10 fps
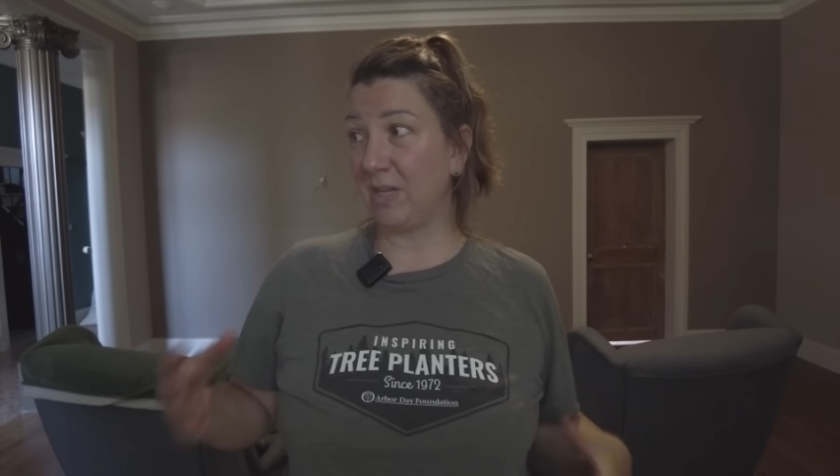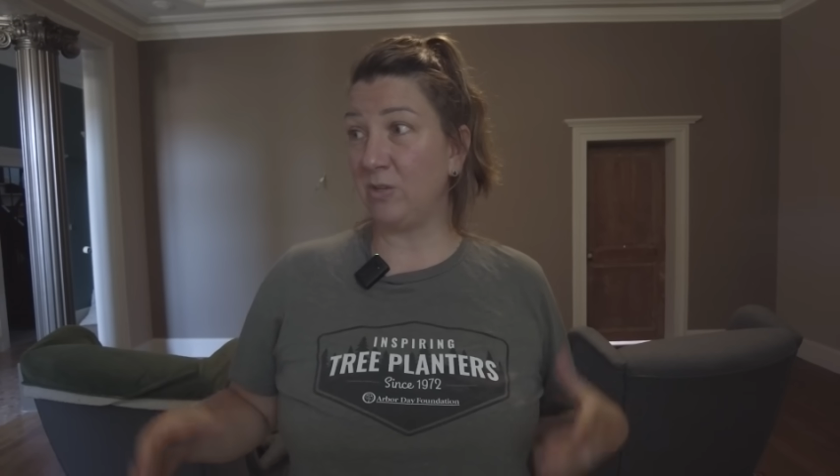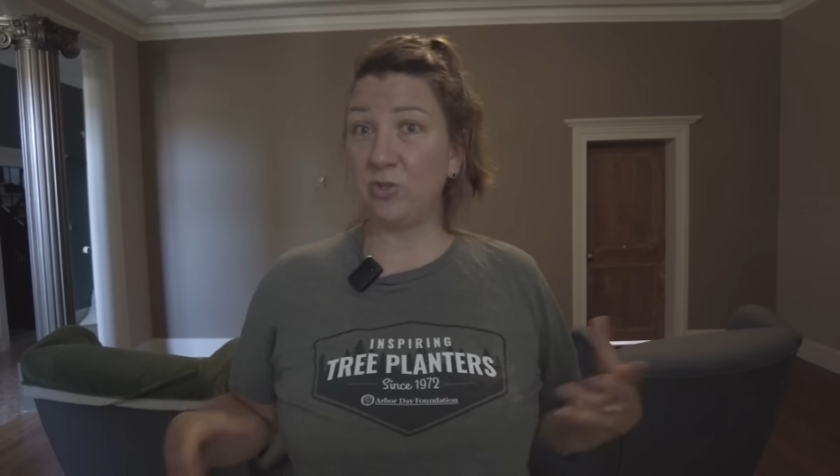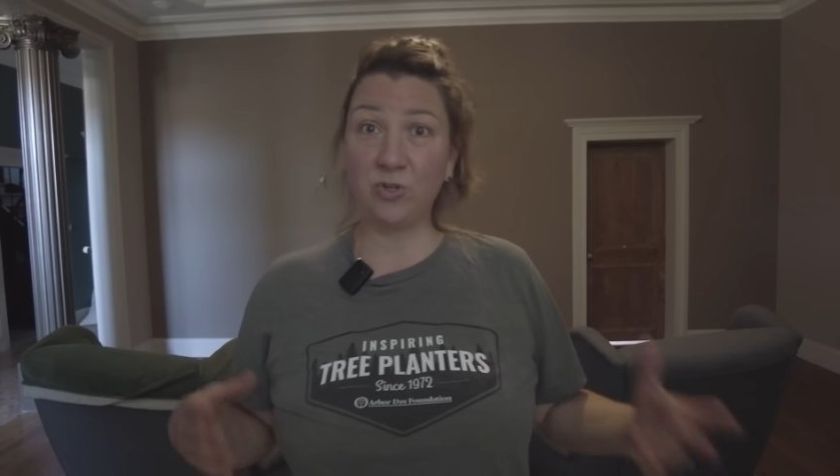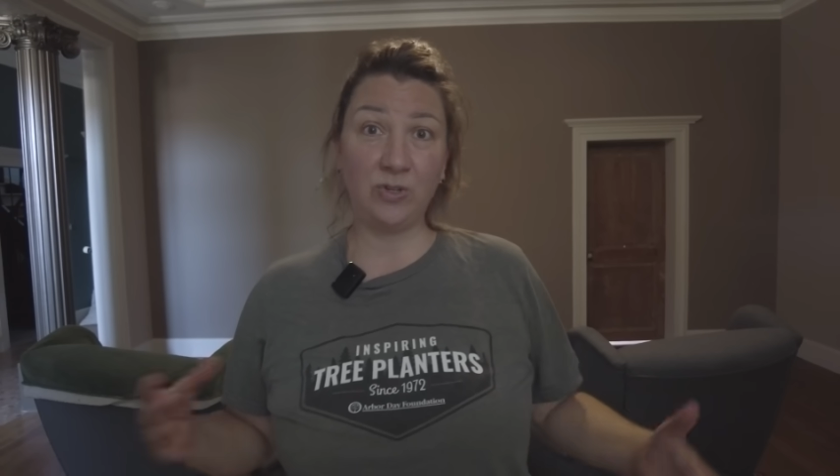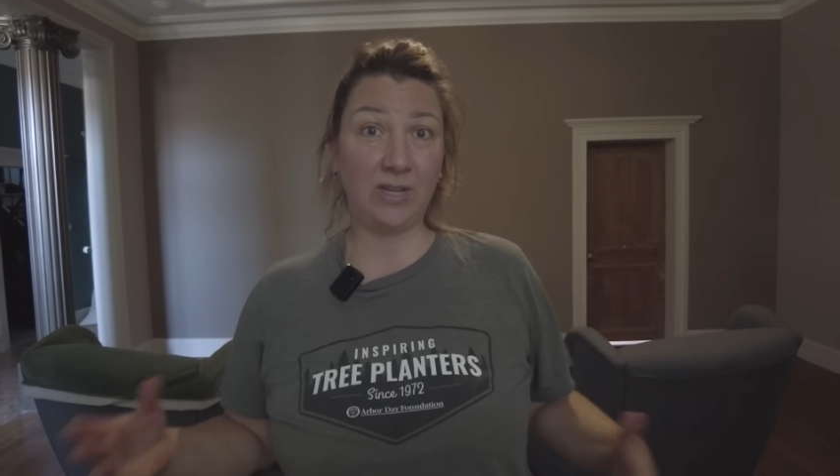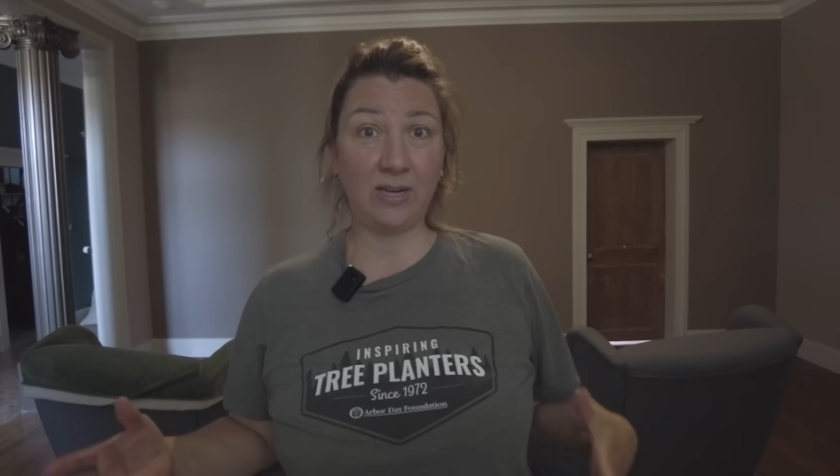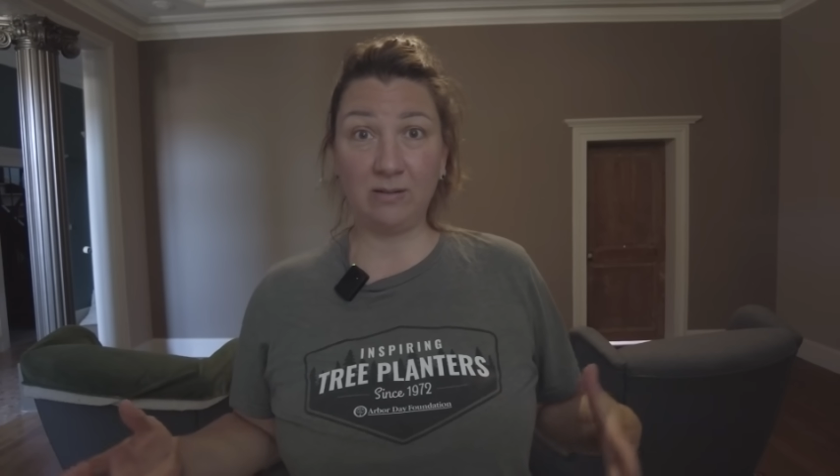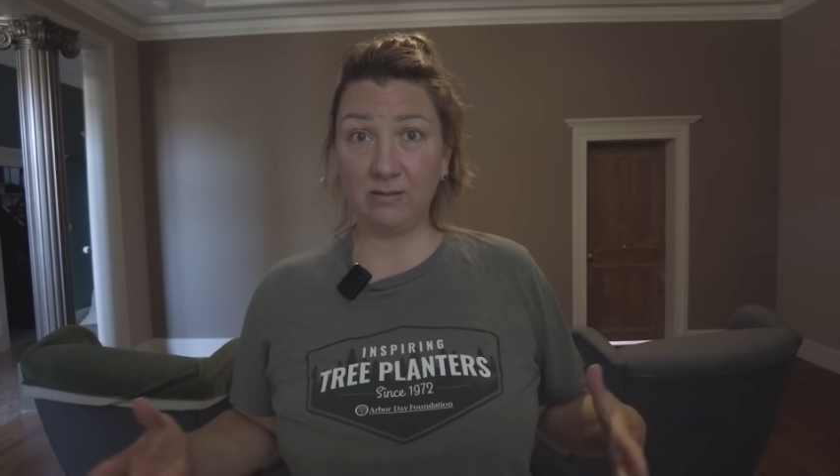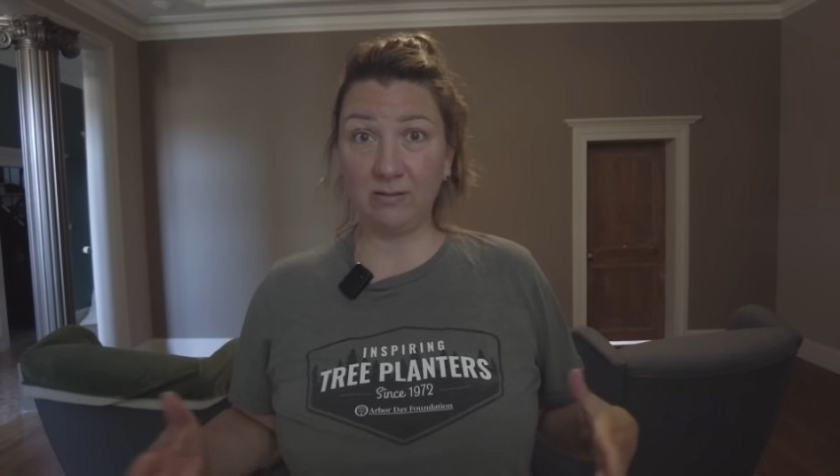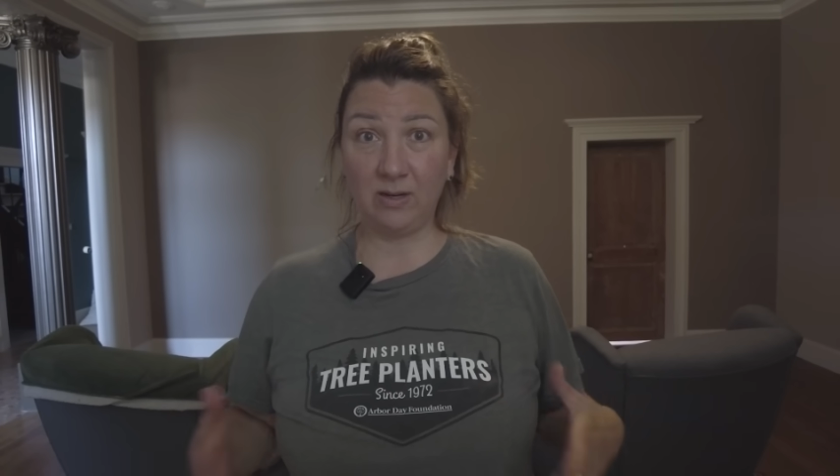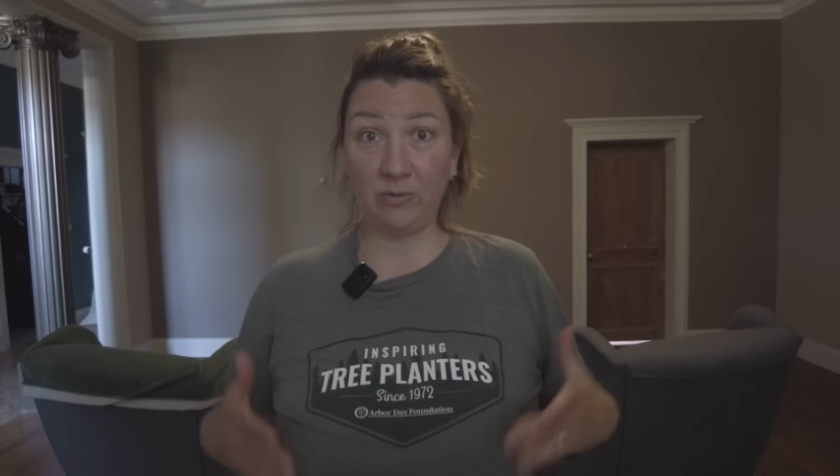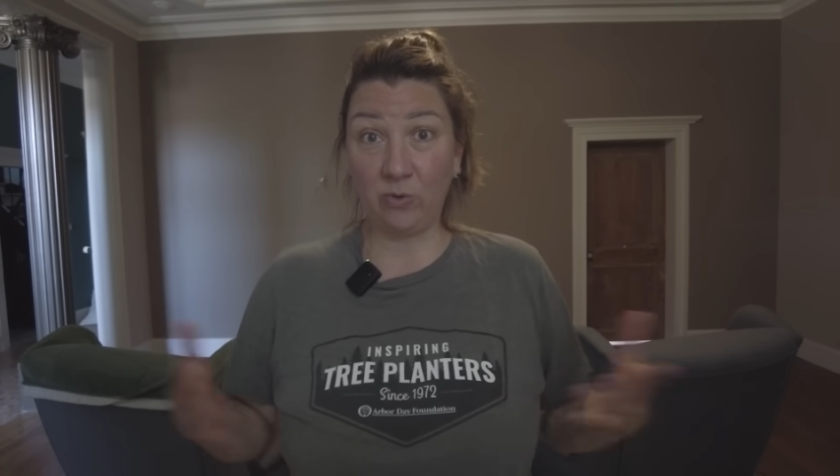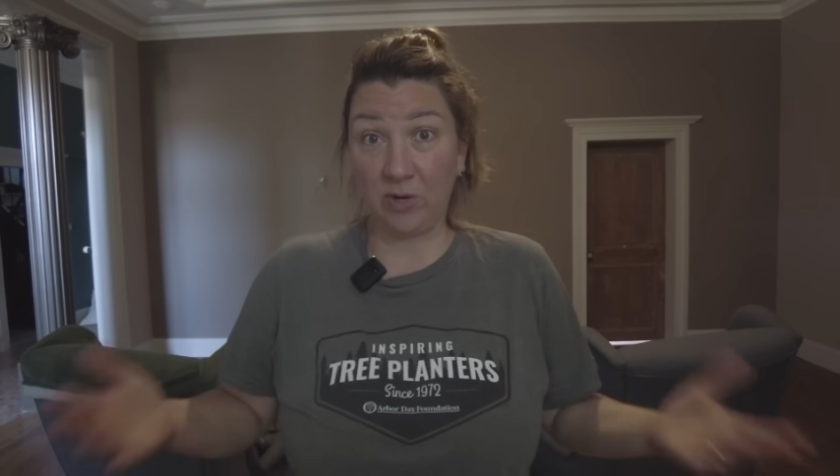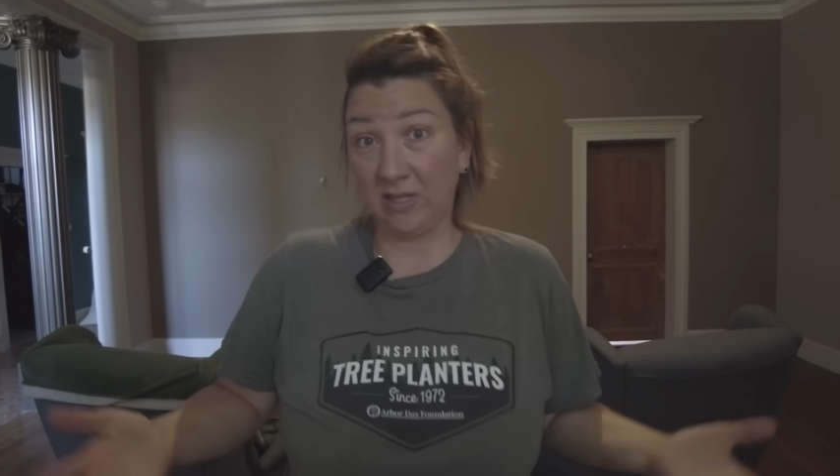ensure that, you
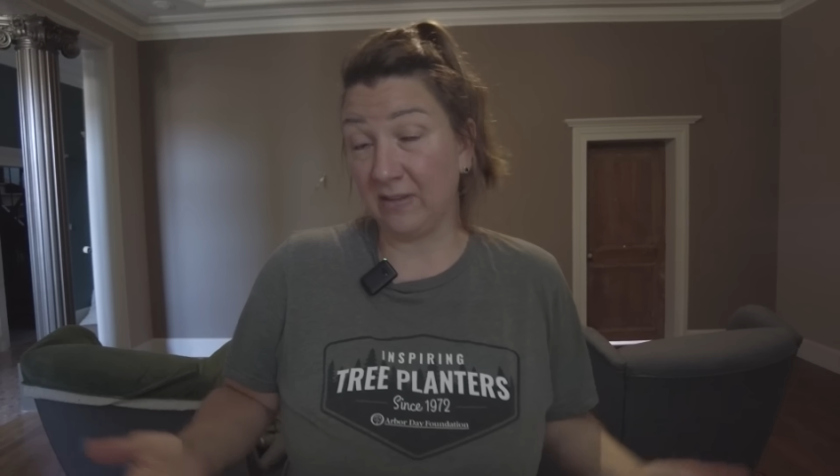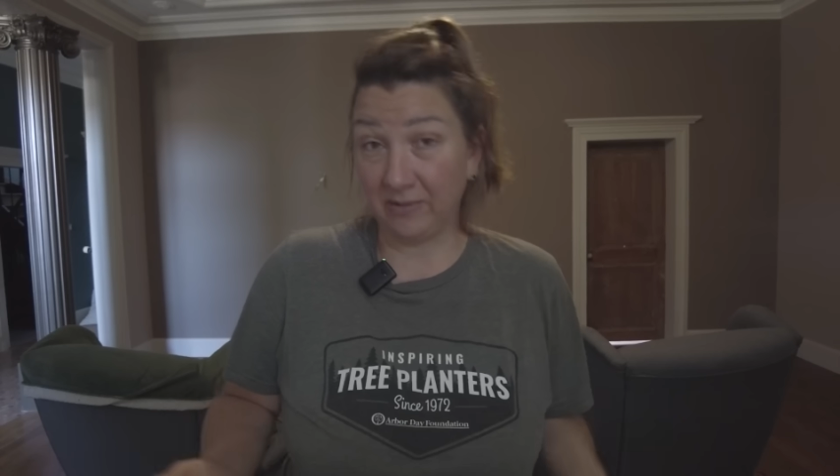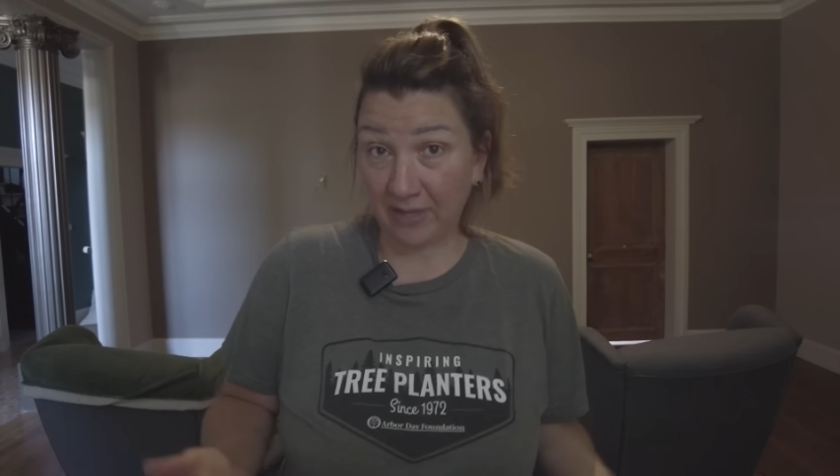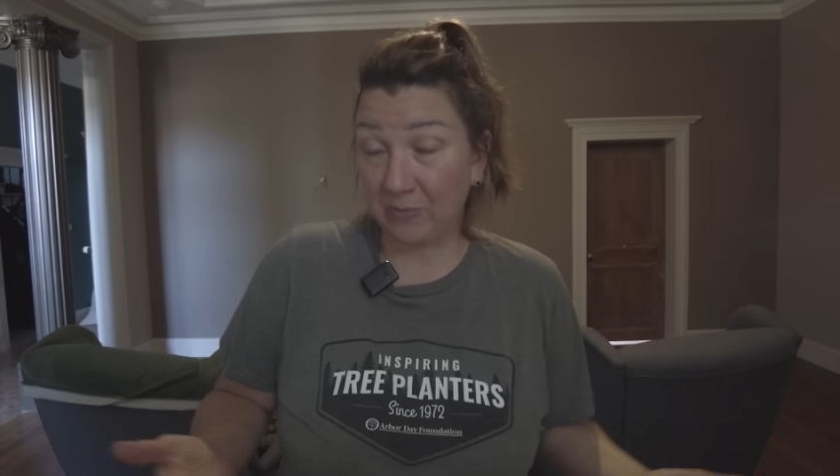know, the grade level